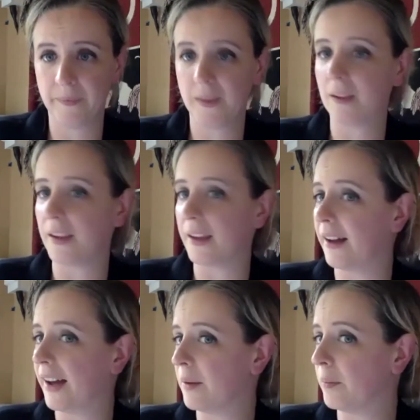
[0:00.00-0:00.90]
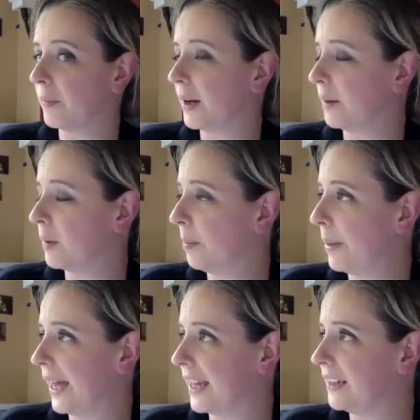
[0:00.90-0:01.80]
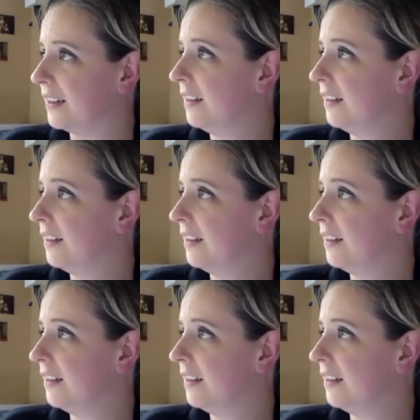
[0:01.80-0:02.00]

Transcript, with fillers: yeah, I'm I'm a pain.